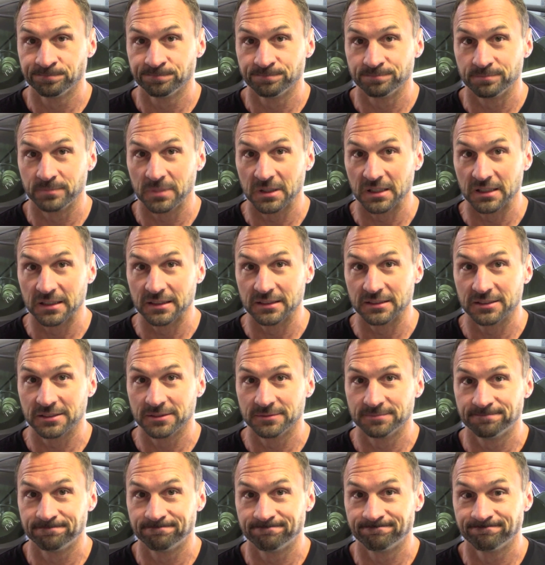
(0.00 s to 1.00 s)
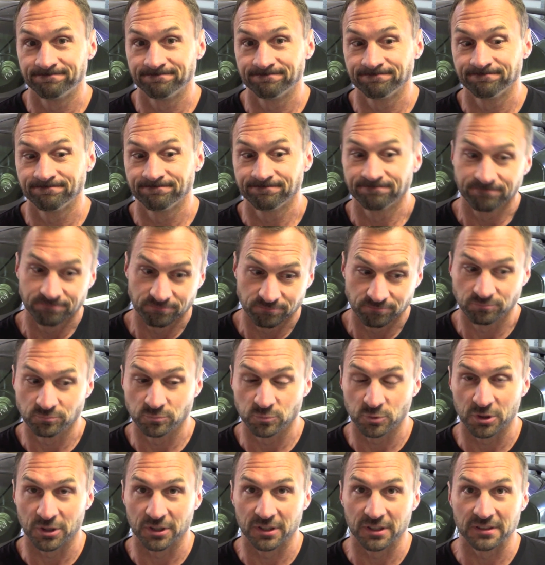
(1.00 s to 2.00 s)
but
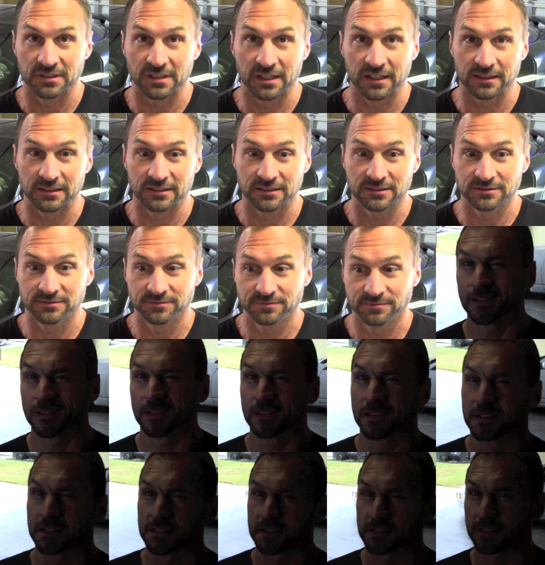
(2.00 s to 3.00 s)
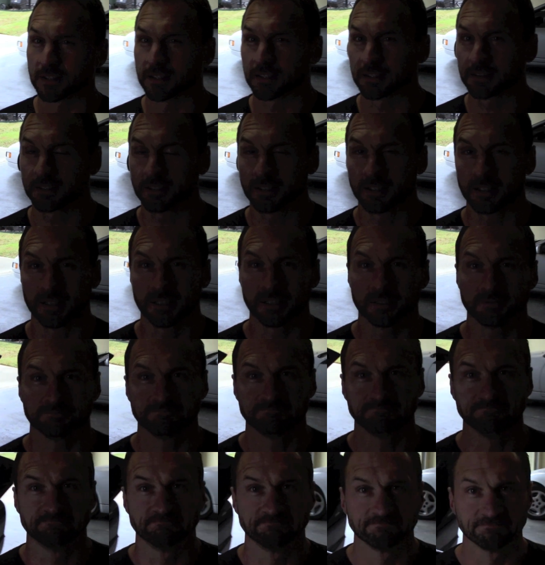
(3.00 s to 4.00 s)
we're going to tackle it. So I thought,
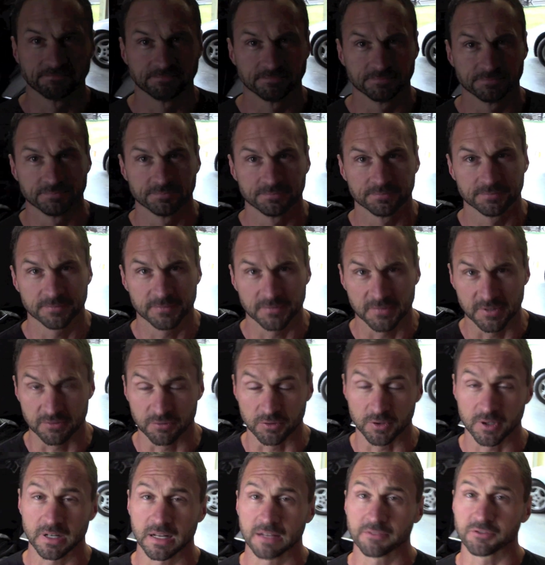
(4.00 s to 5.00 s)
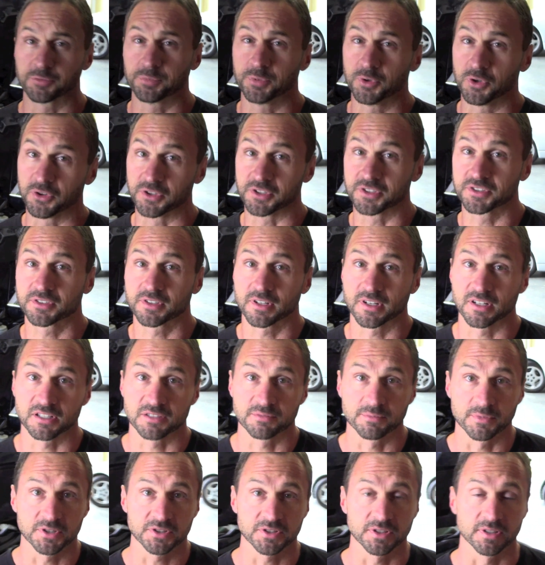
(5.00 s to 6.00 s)
if we're going to have to pull this
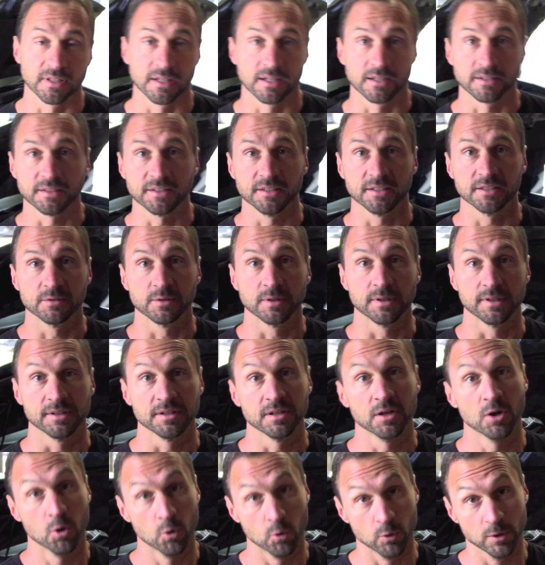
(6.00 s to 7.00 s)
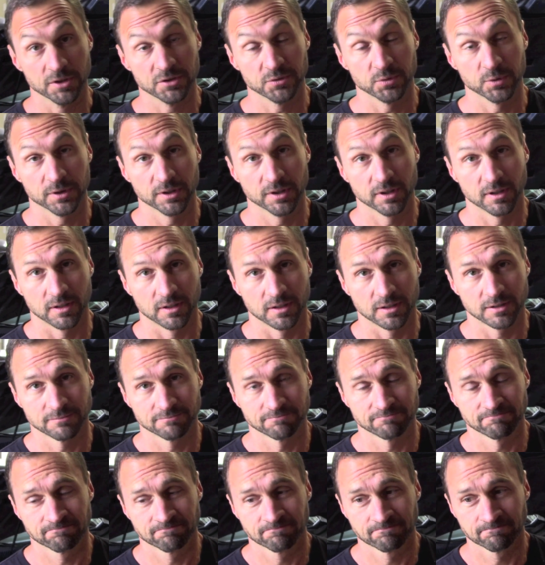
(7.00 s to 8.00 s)
transmission out anyway, which we are,
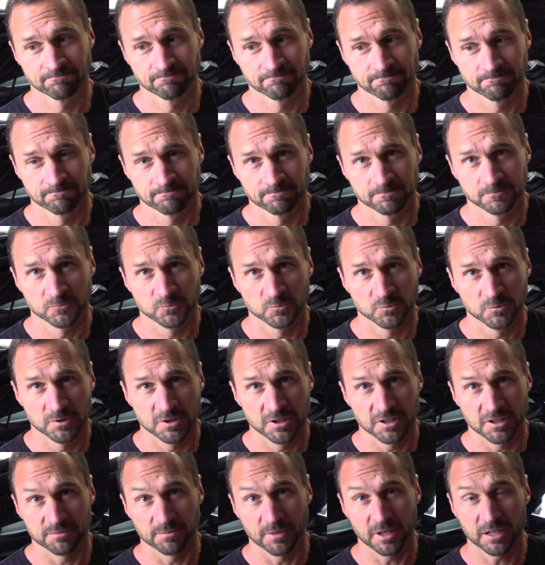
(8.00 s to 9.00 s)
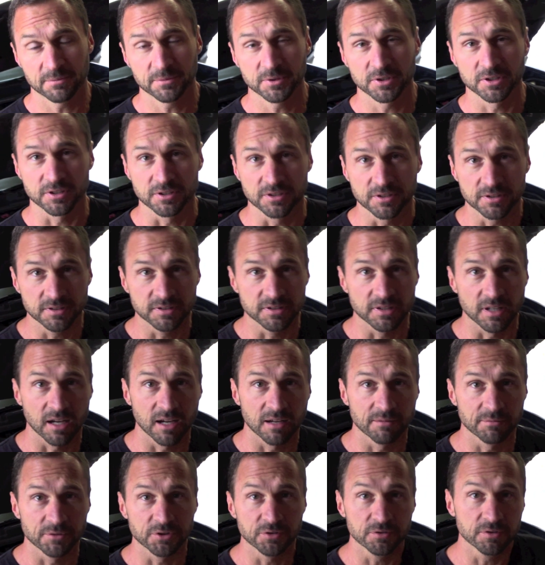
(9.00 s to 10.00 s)
it might be a good
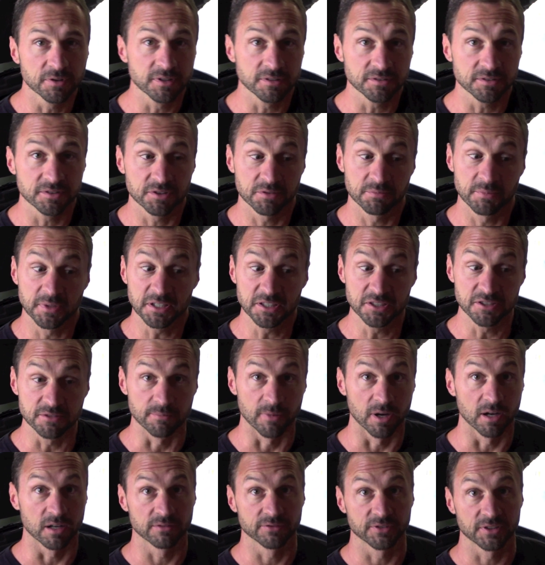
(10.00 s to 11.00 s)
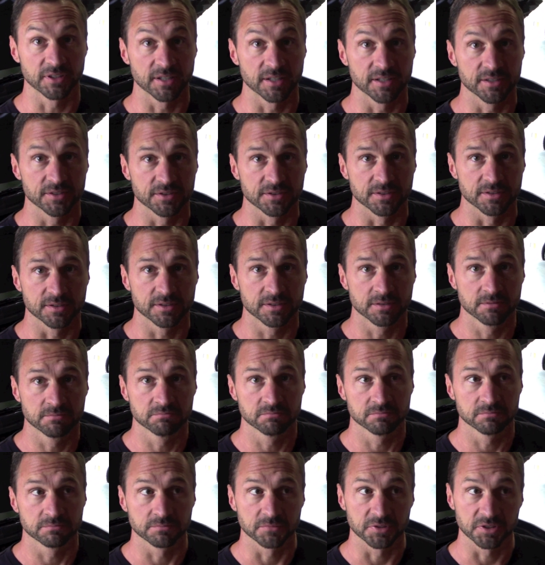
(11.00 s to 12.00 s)
time to do some engine modifications
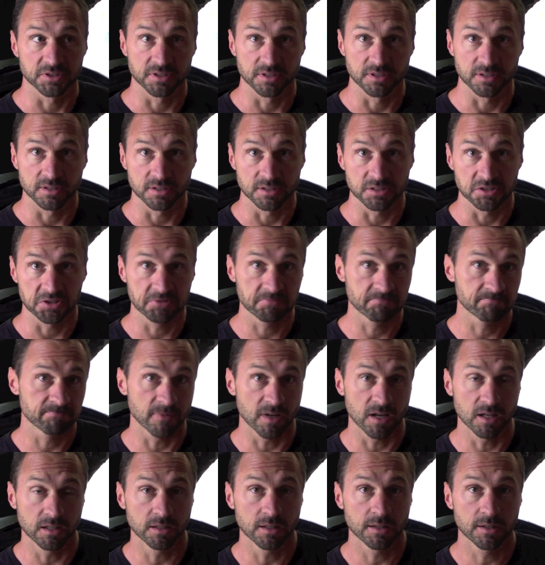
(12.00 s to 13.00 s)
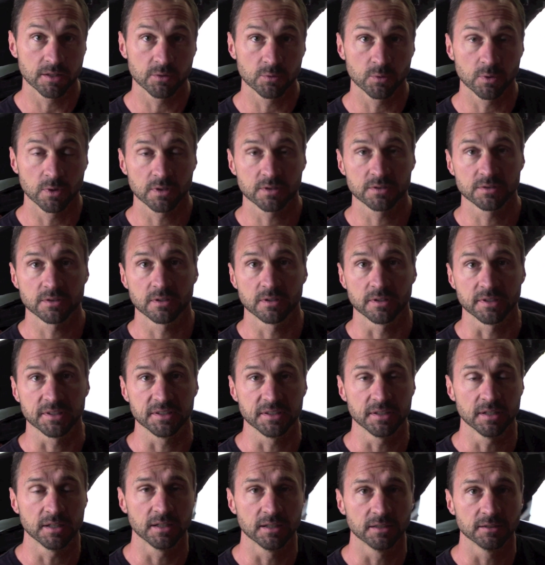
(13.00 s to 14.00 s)
because a lot of the work's already
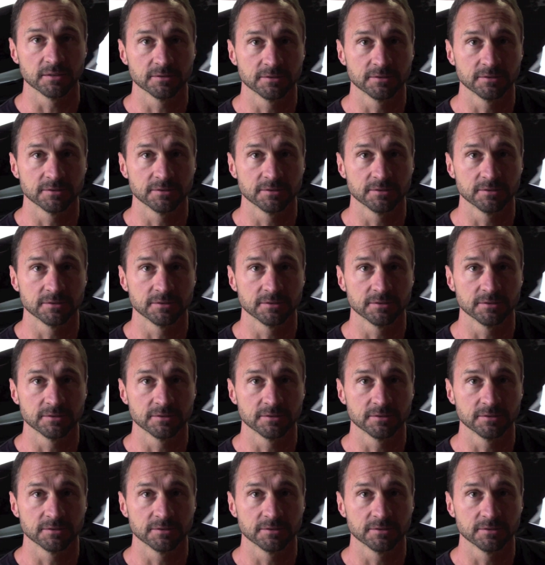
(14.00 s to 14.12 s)
done.